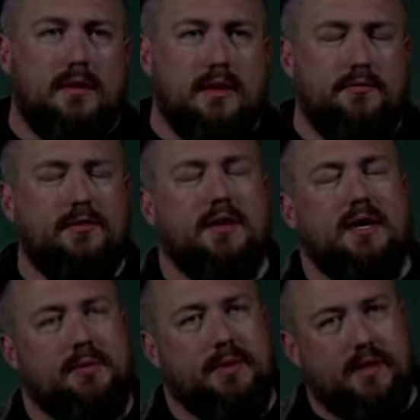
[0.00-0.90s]
If you're
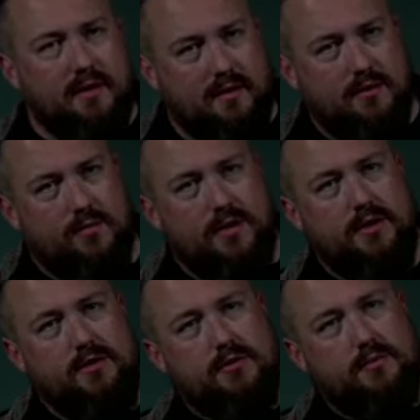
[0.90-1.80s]
like me, when you
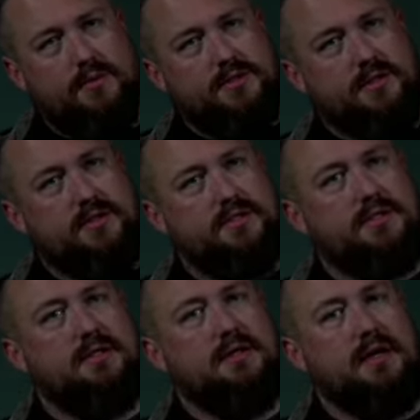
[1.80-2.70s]
grew up in church
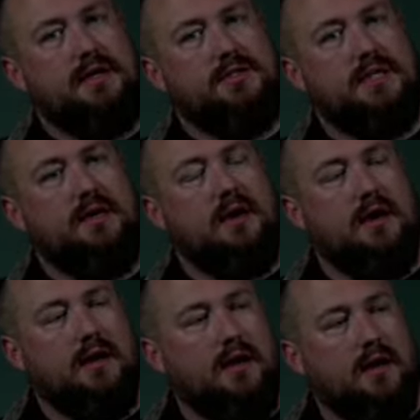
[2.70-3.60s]
and you said,
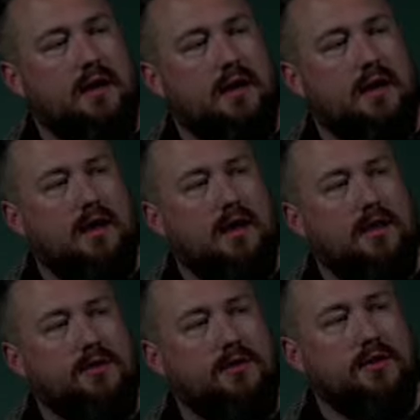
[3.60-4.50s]
God, uh,
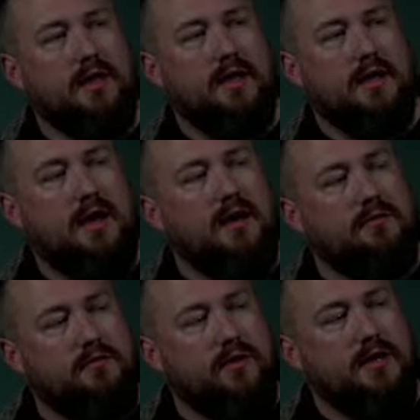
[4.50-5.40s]
you're like kind of
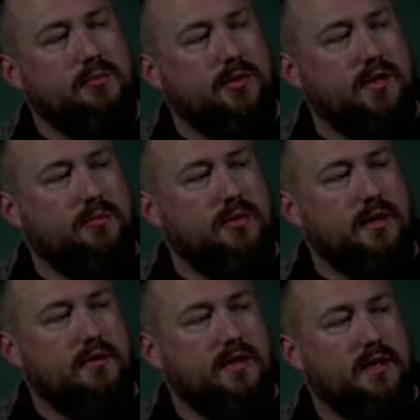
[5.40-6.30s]
afraid to pray the prayer
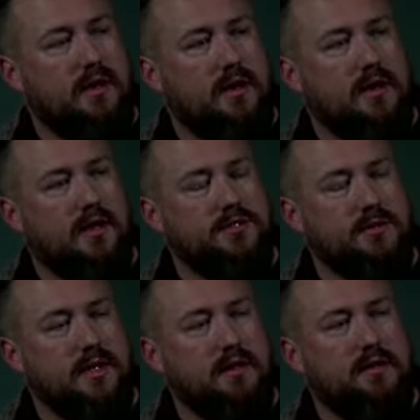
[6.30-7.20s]
of like, God, I'll do
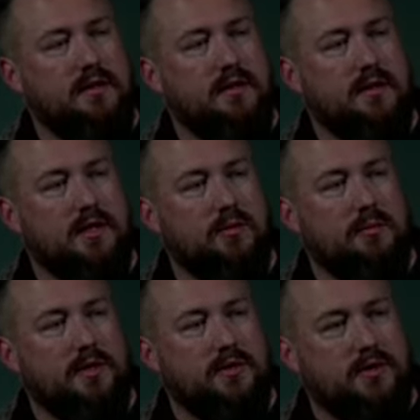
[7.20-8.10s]
anything that you want me
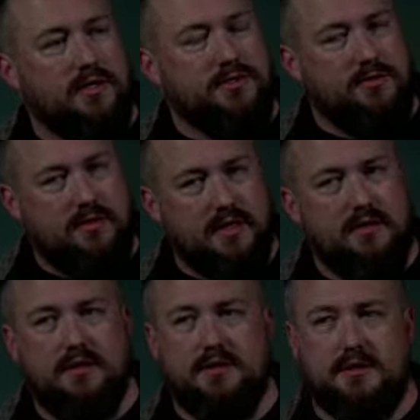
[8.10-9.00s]
to do because you think
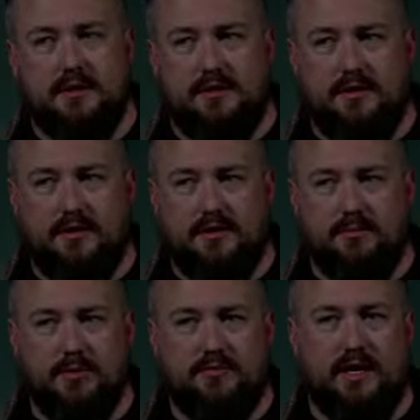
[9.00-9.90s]
that He's going to call you to
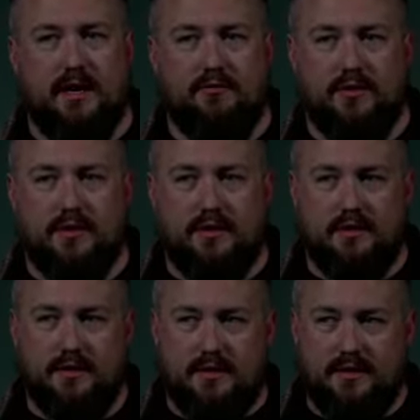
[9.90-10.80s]
move to Africa
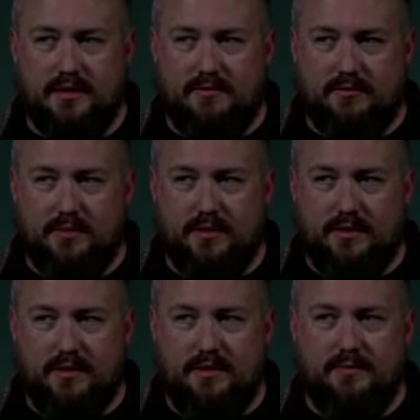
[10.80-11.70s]
and leave
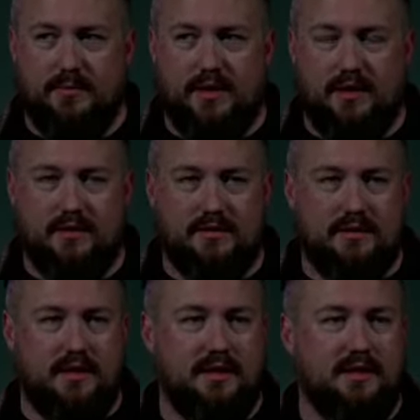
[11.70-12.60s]
everybody behind.
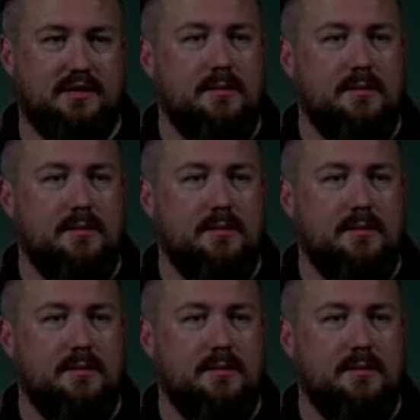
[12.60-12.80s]
And